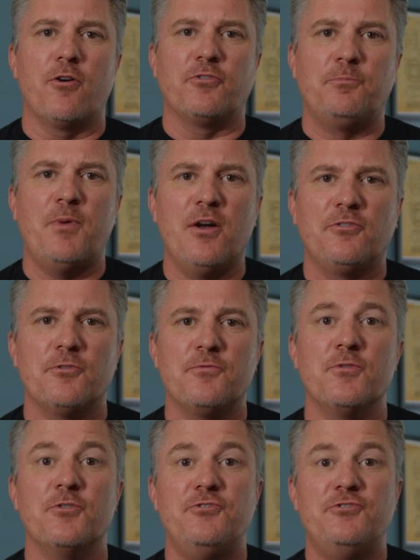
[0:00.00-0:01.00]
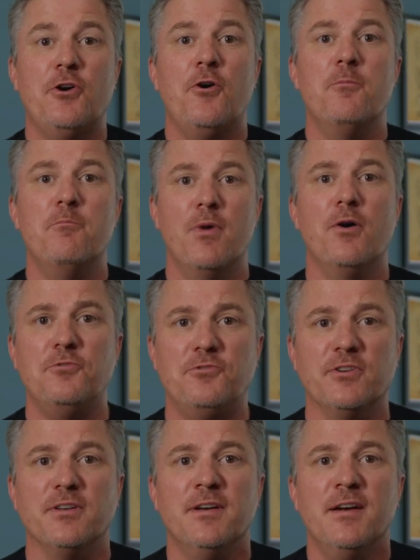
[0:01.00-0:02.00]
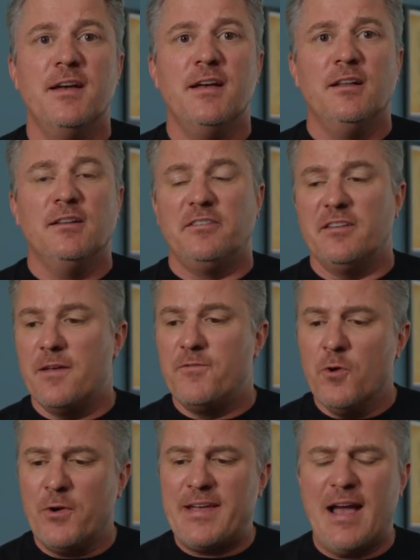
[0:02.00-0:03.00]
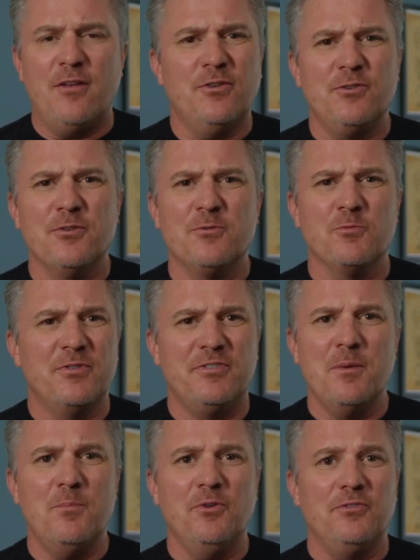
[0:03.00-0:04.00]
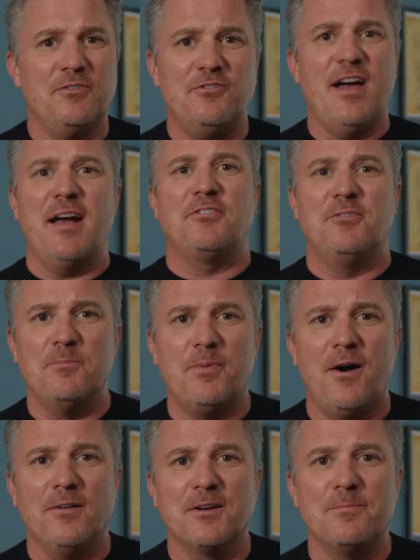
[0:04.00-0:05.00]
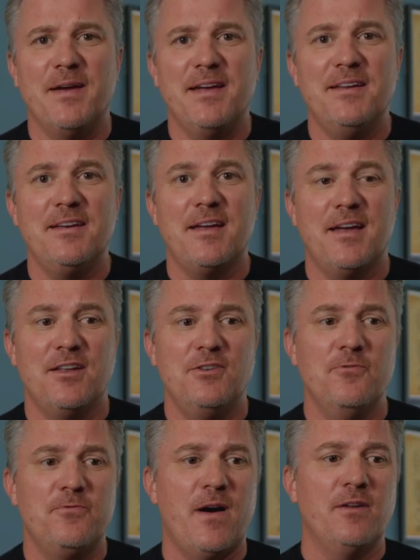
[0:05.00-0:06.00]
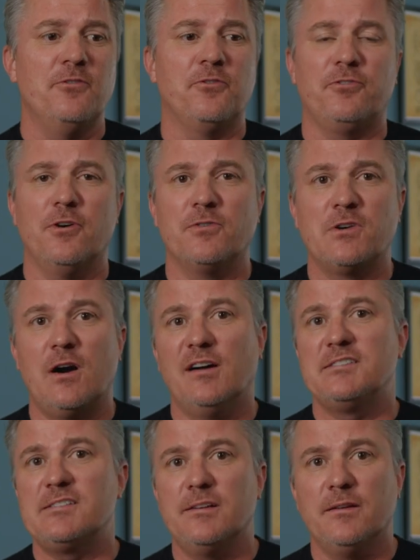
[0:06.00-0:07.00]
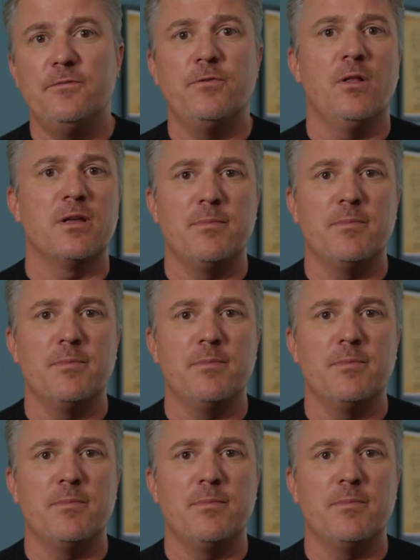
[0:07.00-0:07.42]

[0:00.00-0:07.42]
our sponsor for the show, Motion. Listen, if your calendar resembles a Jackson Pollock painting and you find yourself constantly falling